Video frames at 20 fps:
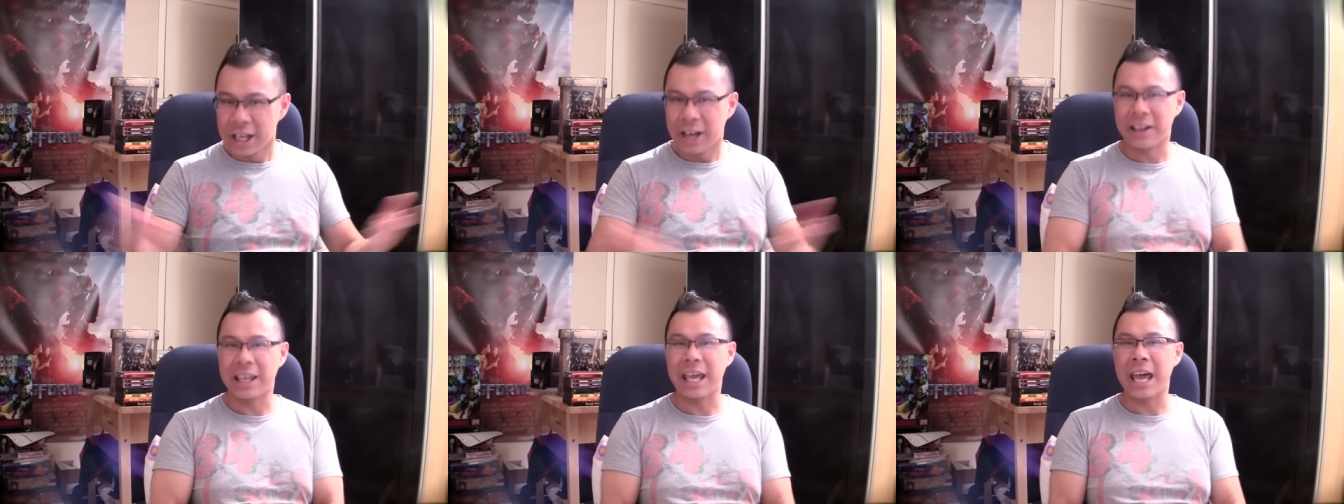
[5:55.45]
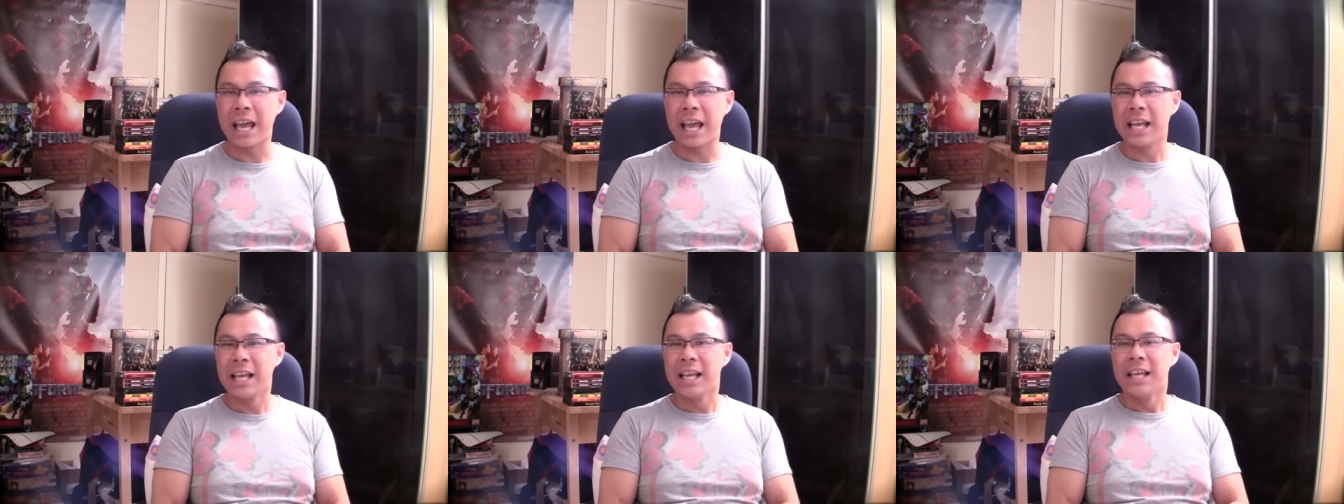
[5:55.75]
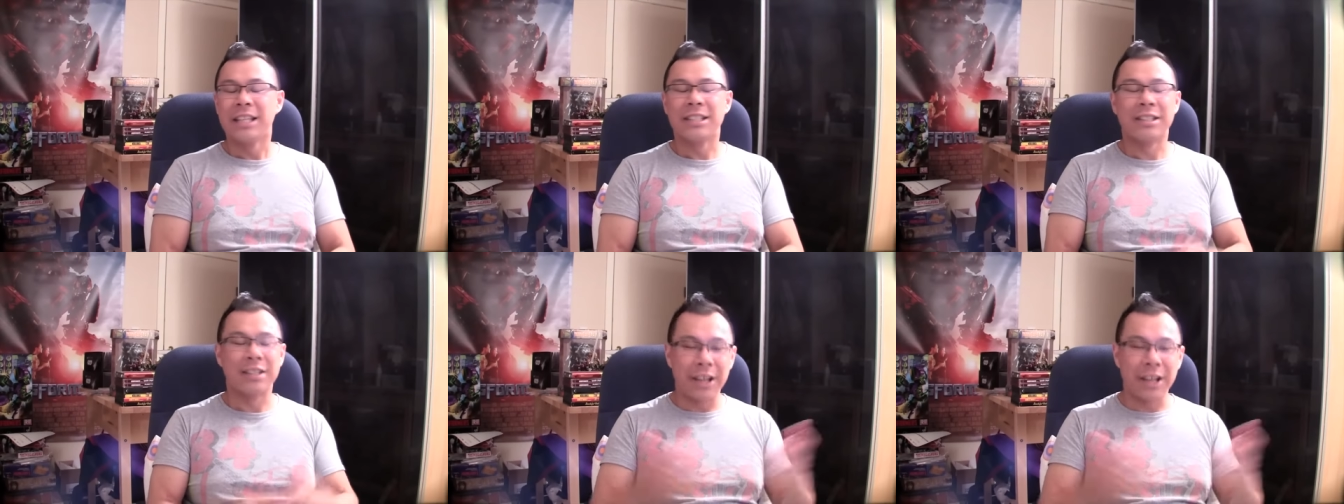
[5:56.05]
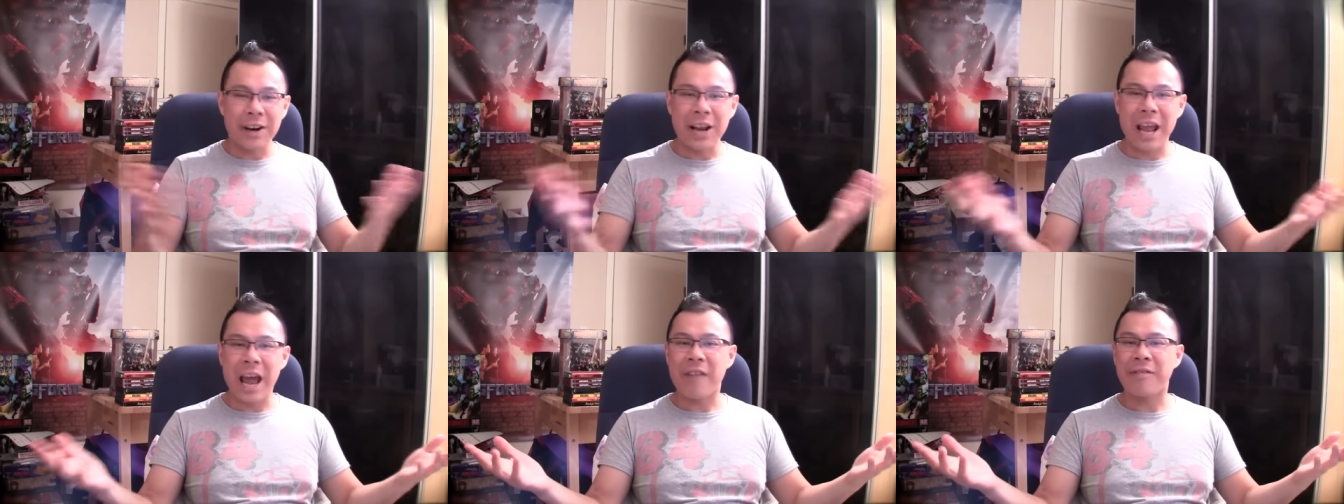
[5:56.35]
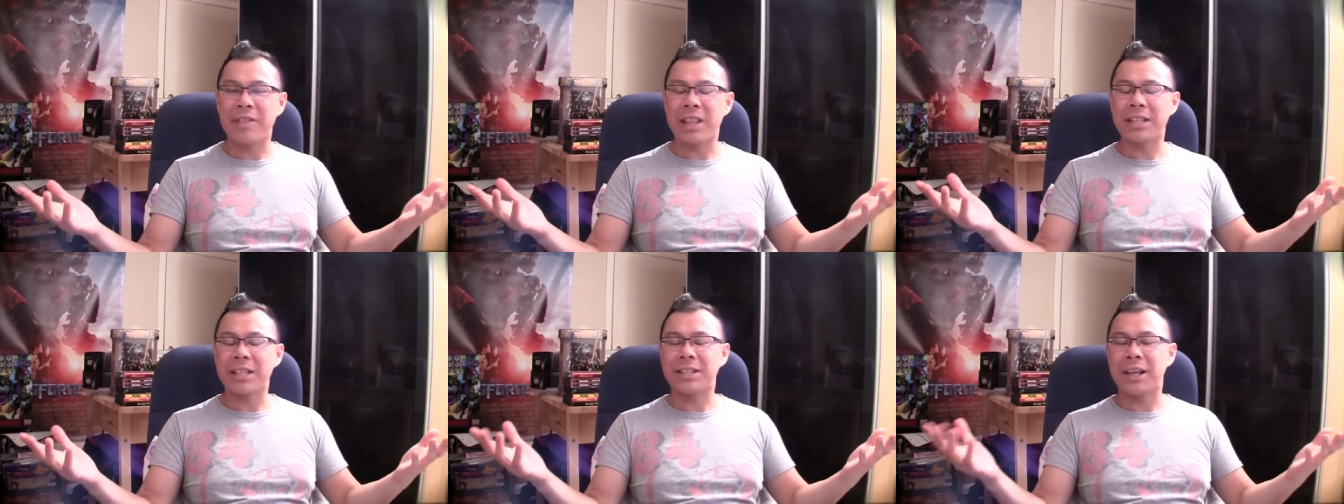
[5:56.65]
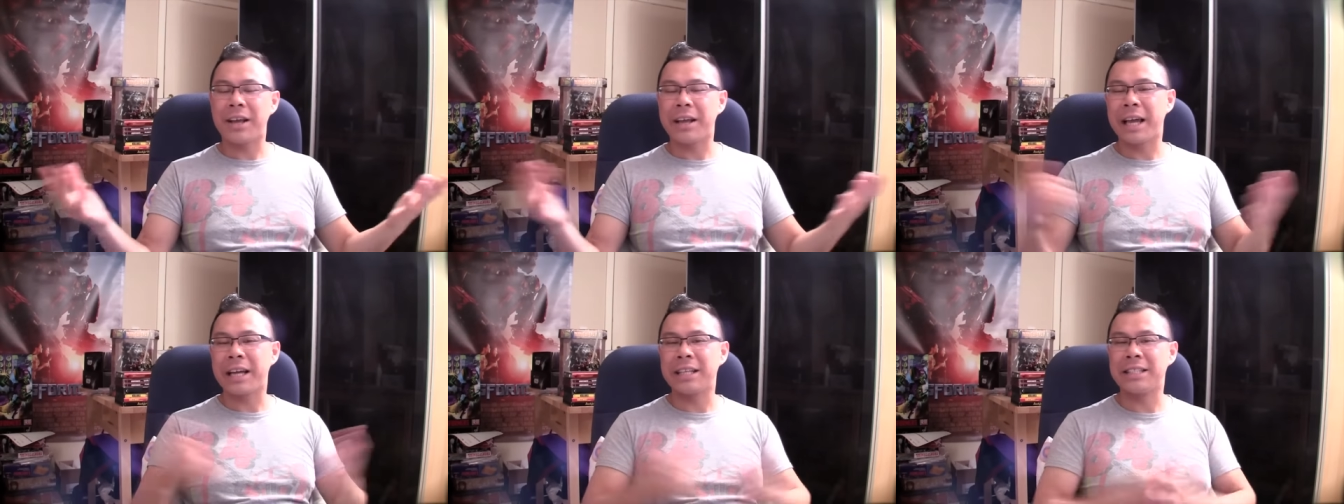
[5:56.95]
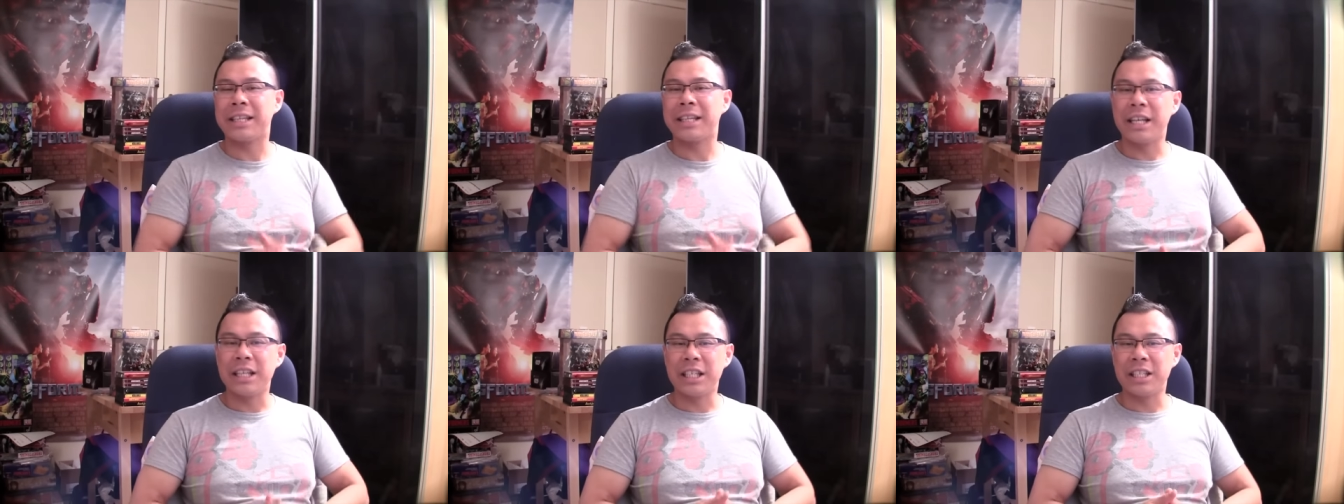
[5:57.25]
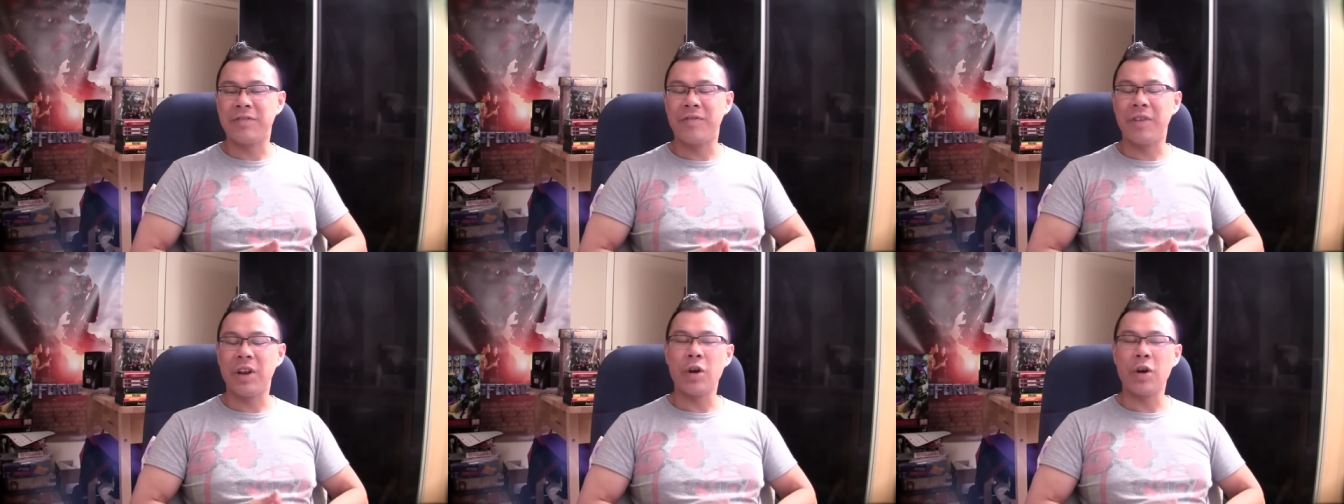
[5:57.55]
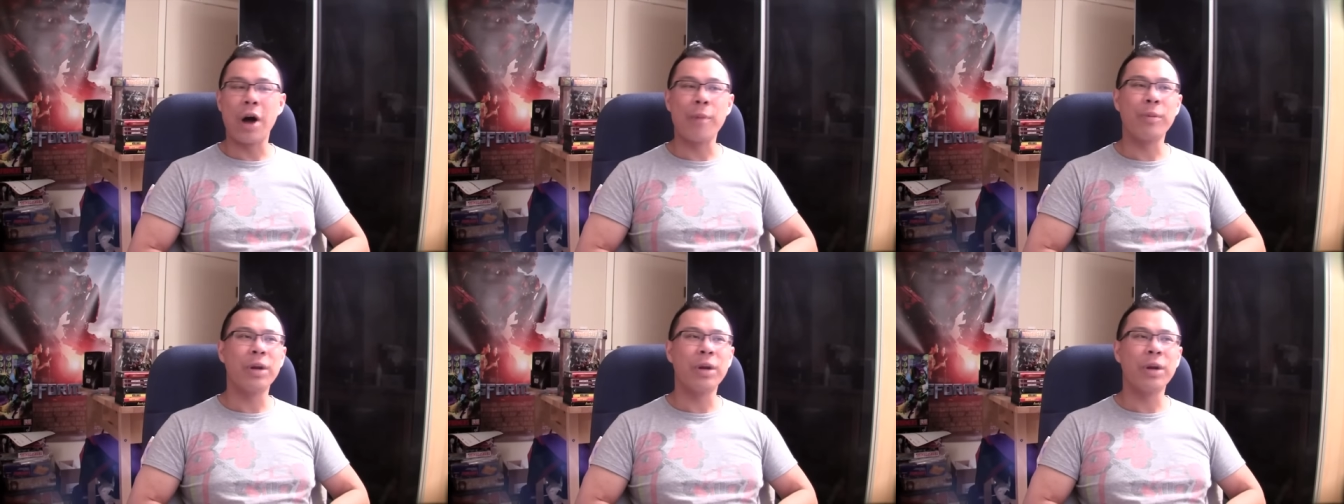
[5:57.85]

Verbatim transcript: Okay, so there you have it. That's all I gotta say in this video.